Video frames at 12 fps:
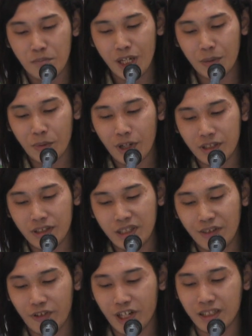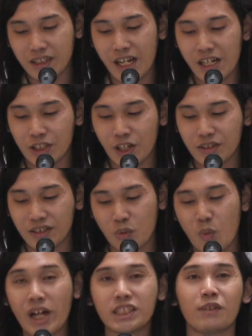People in different nations
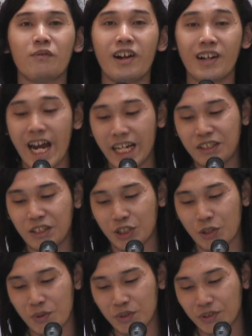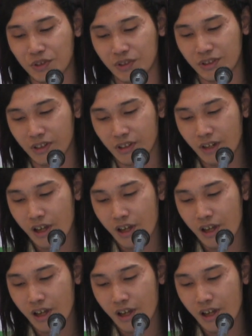watch variety shows